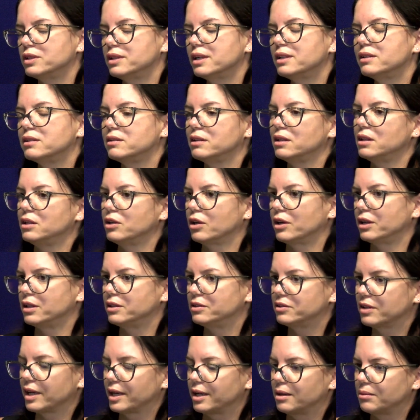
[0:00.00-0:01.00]
until your
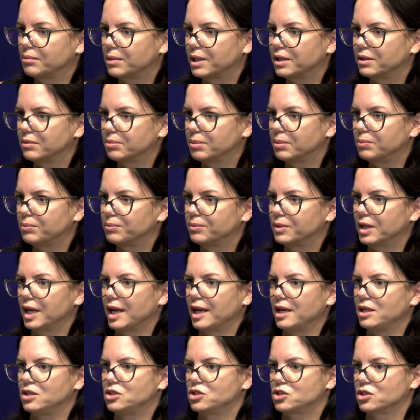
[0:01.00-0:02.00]
retirement
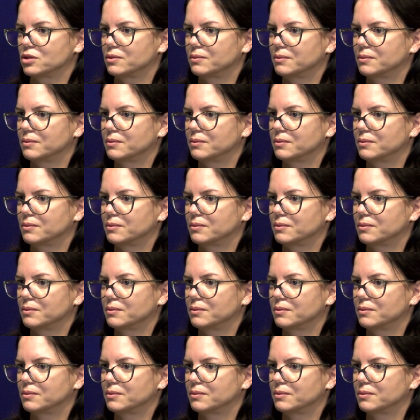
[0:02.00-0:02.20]
age.